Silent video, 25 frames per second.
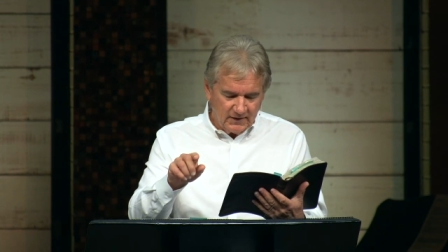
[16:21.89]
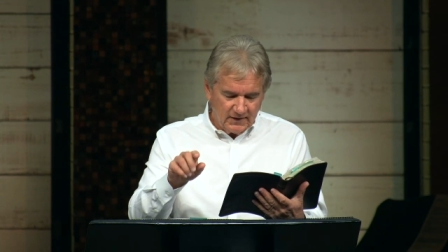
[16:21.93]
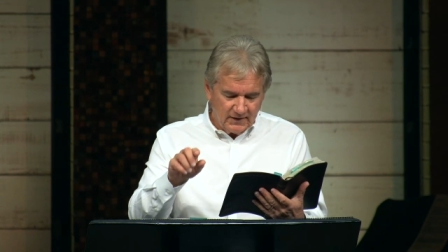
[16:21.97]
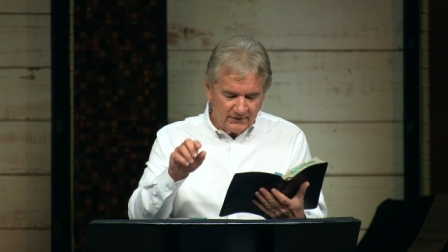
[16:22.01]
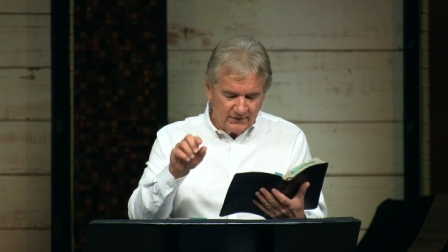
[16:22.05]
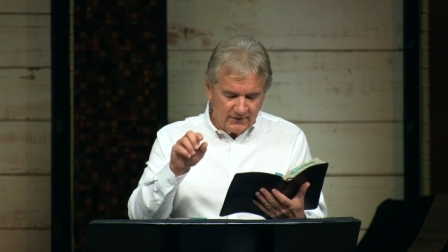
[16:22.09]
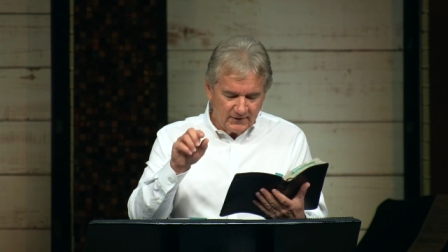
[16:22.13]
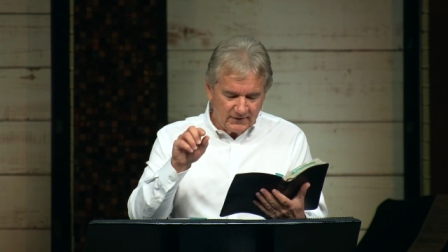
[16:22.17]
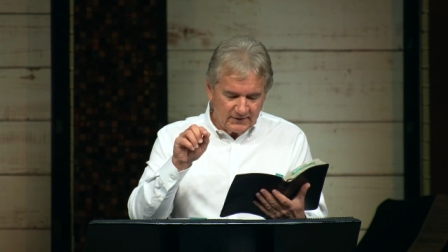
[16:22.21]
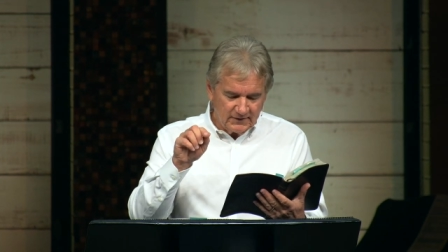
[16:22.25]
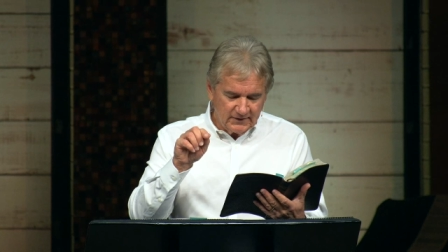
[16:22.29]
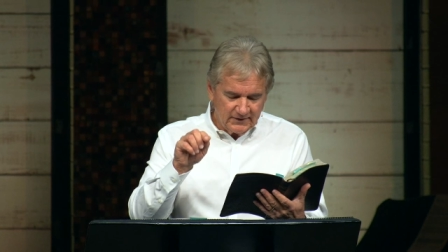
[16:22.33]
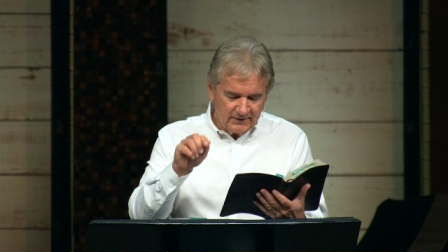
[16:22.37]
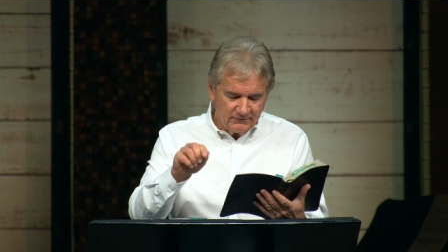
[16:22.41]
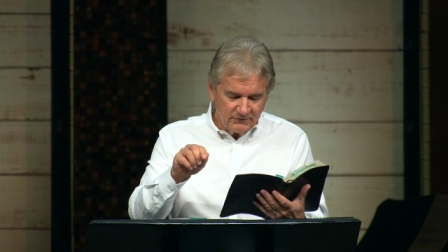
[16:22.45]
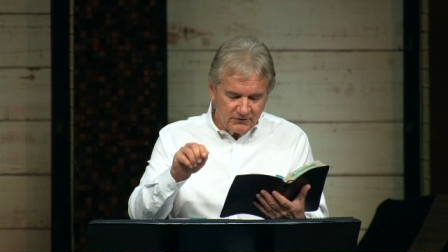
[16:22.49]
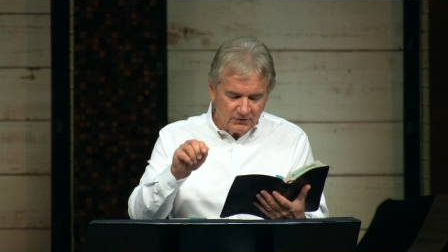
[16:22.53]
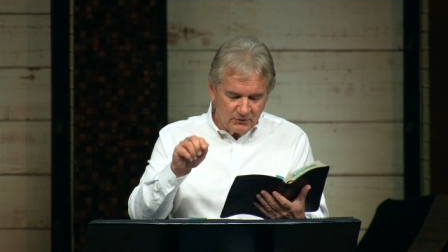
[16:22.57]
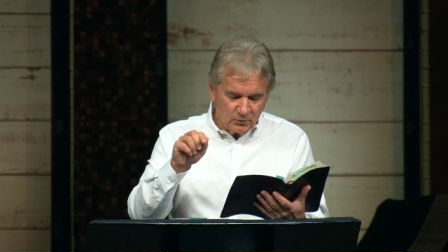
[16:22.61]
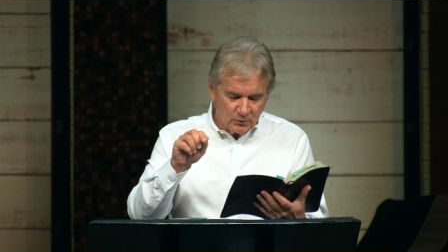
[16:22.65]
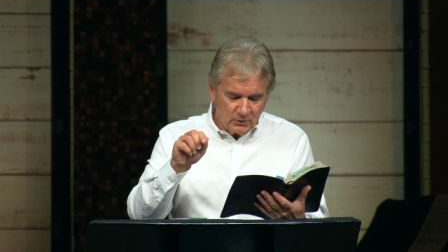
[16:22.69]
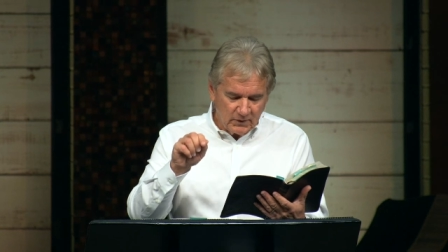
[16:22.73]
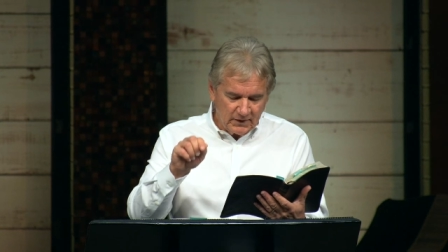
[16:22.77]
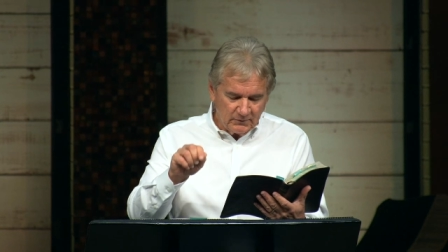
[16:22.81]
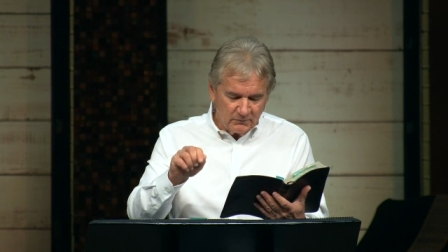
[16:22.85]
and that lived
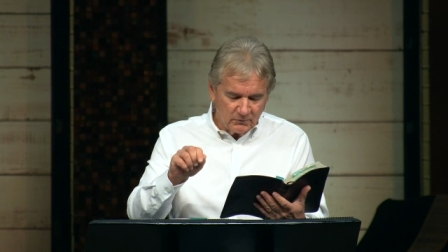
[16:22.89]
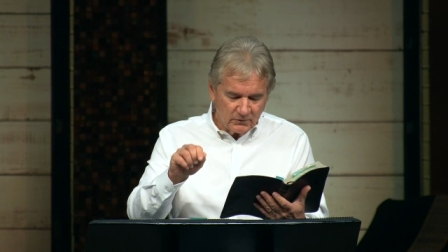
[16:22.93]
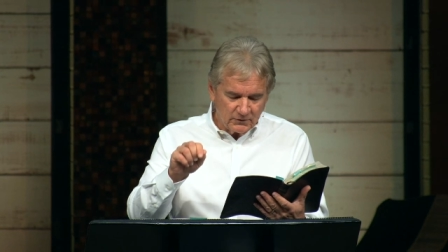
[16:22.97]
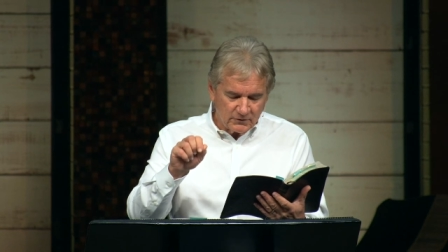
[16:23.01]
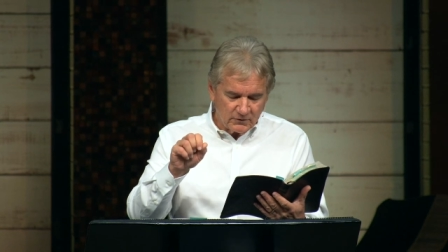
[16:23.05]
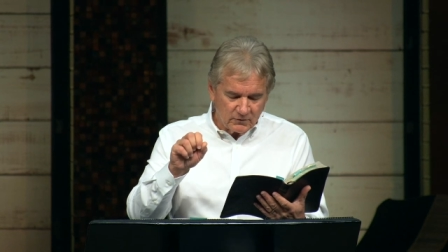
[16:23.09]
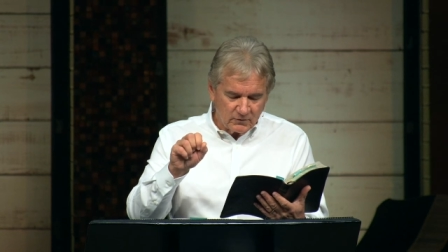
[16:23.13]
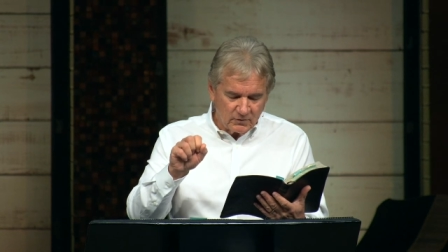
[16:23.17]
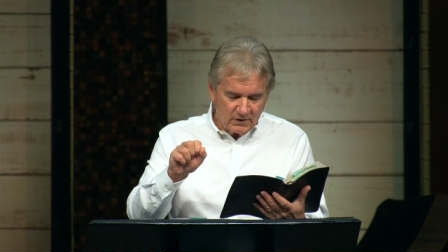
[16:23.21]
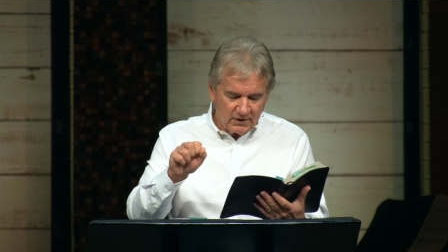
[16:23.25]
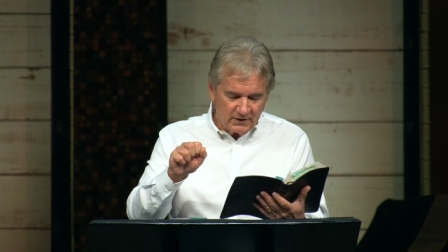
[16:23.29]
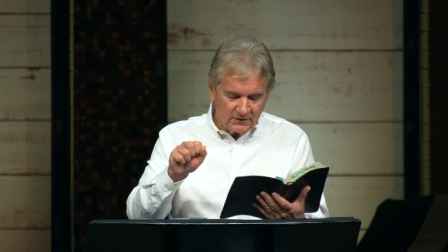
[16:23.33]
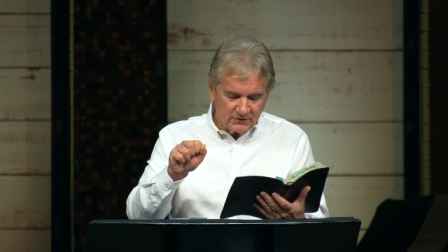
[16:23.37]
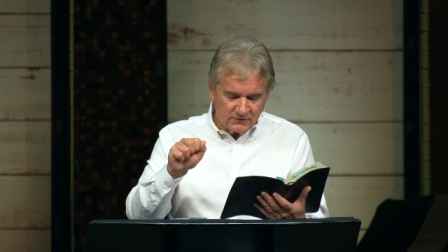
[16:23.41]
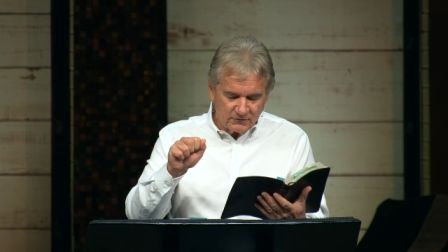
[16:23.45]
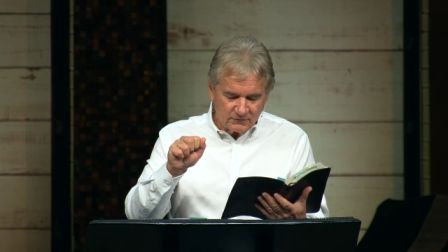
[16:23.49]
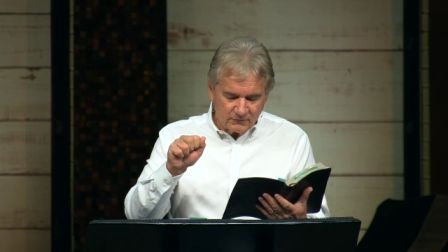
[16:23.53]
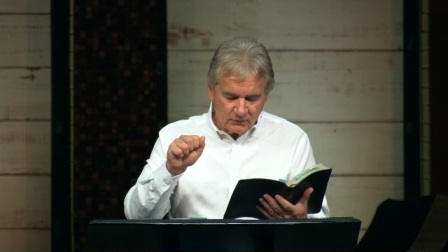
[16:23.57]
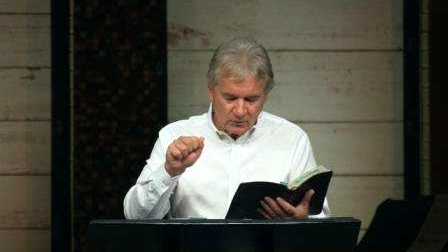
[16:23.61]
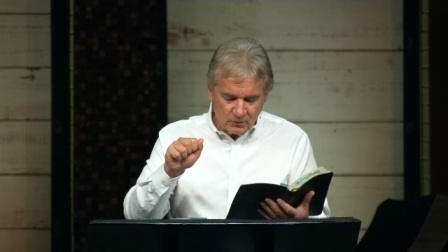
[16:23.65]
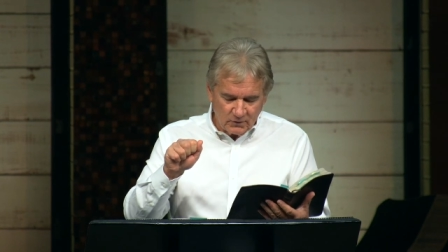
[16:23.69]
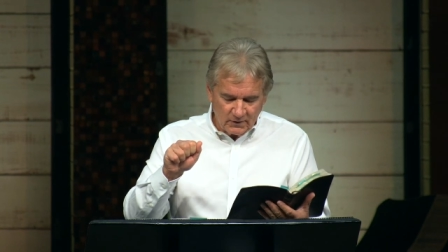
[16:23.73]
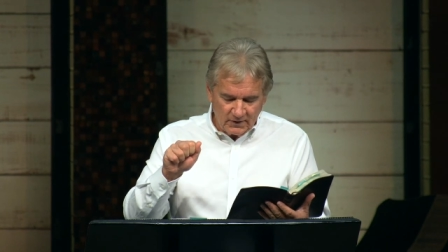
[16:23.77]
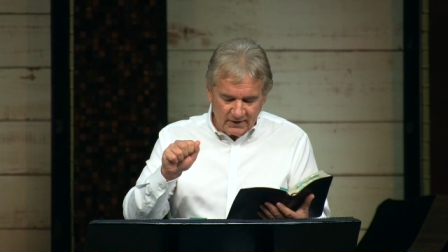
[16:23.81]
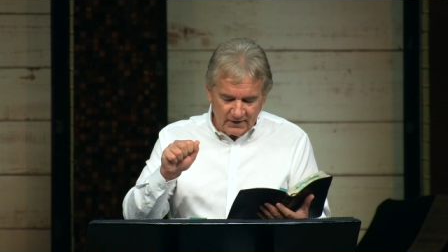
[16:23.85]
and reigned with Christ
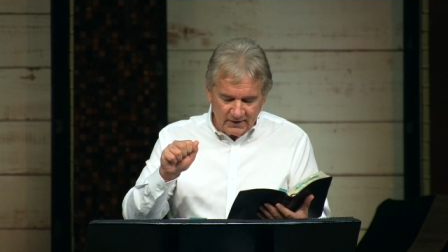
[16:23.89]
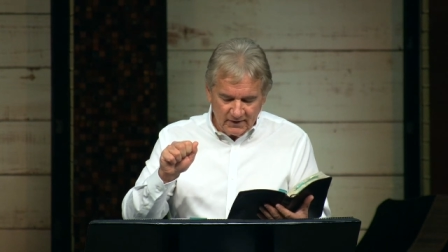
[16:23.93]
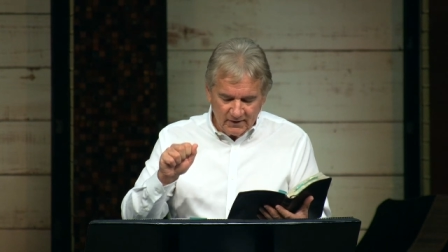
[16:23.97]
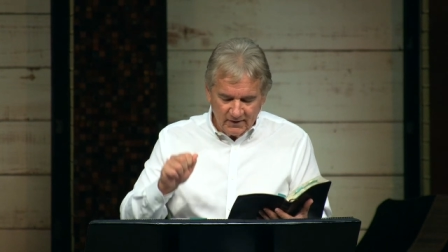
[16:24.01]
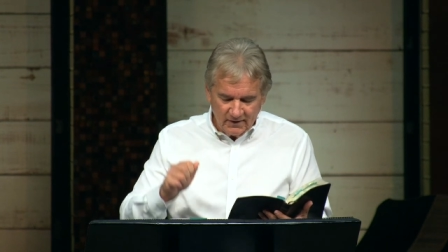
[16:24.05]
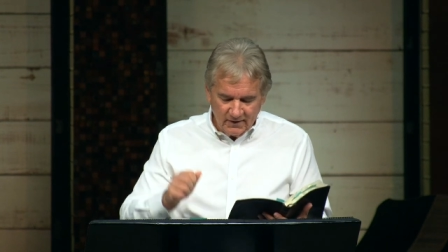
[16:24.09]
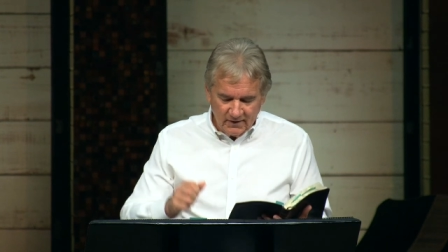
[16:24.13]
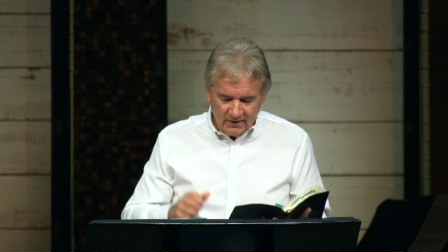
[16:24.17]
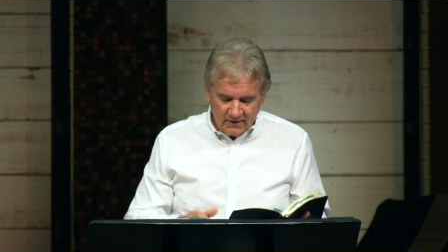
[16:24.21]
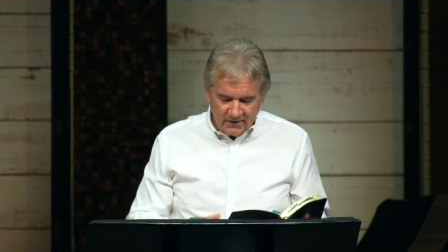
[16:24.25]
for a